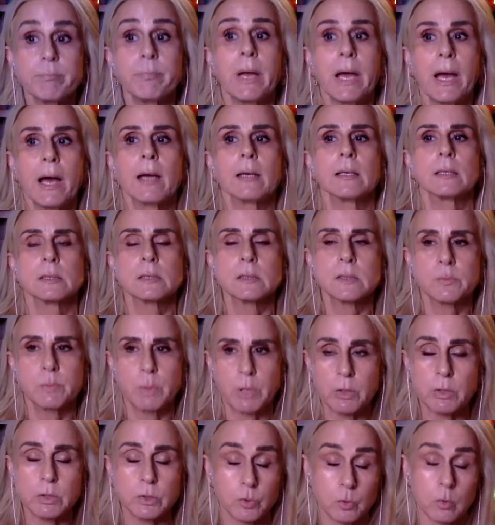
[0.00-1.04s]
bad
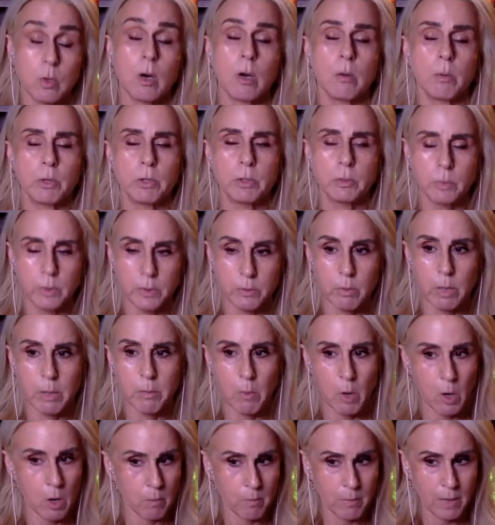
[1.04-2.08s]
experience, trauma with my
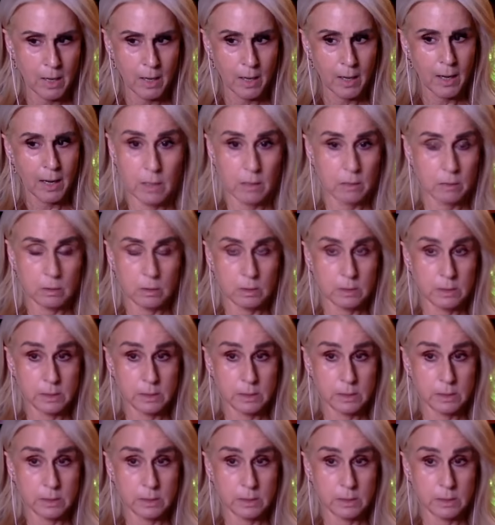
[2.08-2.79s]
mom, I